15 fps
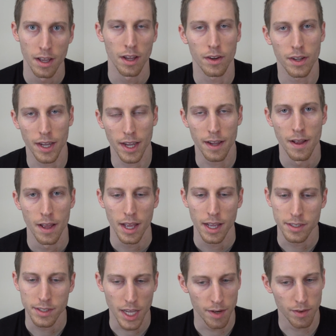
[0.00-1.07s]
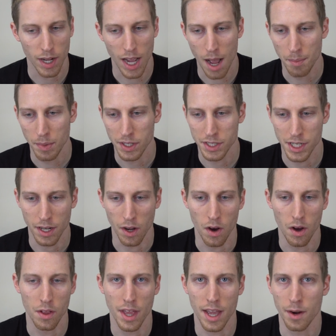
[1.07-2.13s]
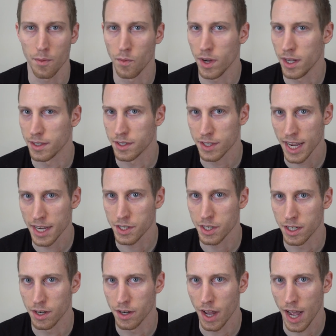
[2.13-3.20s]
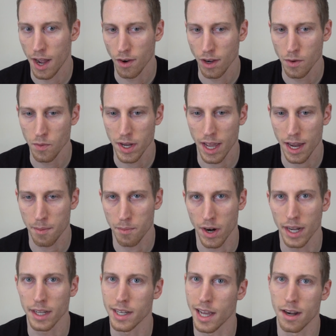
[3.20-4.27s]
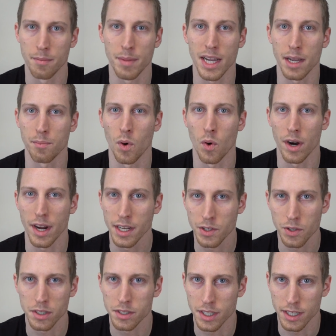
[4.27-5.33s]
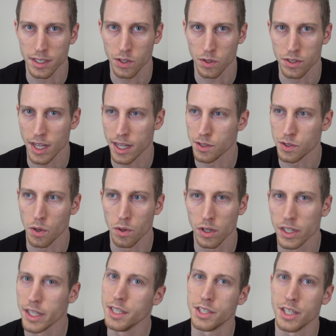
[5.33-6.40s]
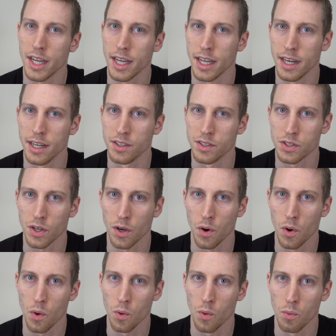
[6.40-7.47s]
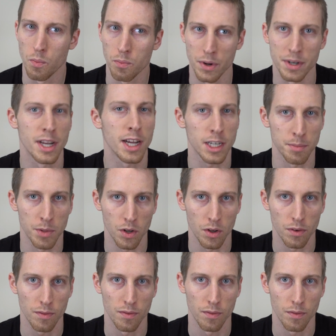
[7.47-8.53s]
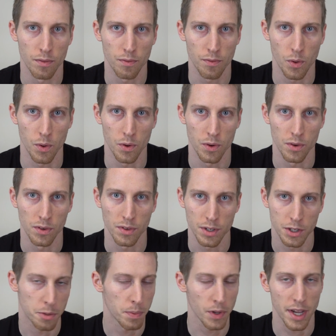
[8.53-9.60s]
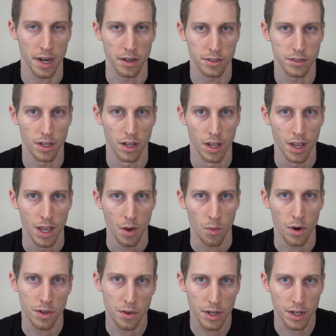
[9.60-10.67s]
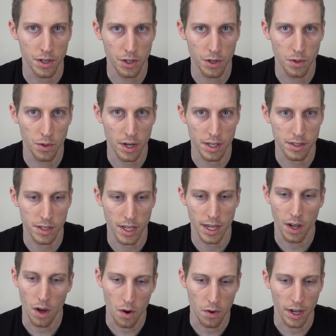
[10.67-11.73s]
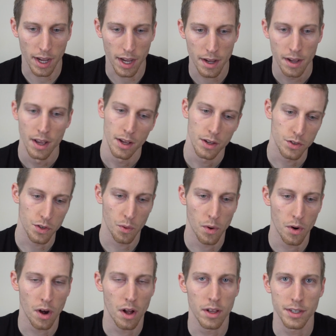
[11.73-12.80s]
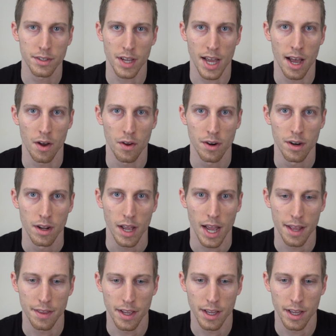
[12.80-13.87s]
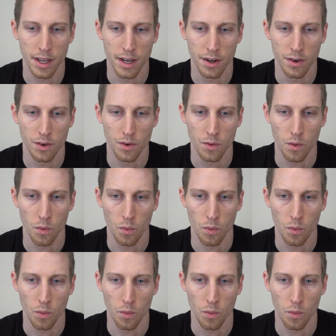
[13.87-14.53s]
Okay? Instead of accomplishing all that in one session, how can we kind of break it down and make it more interesting so it's not so cliched and so predictable for your players? What you can do is okay, so we're all in town, and then,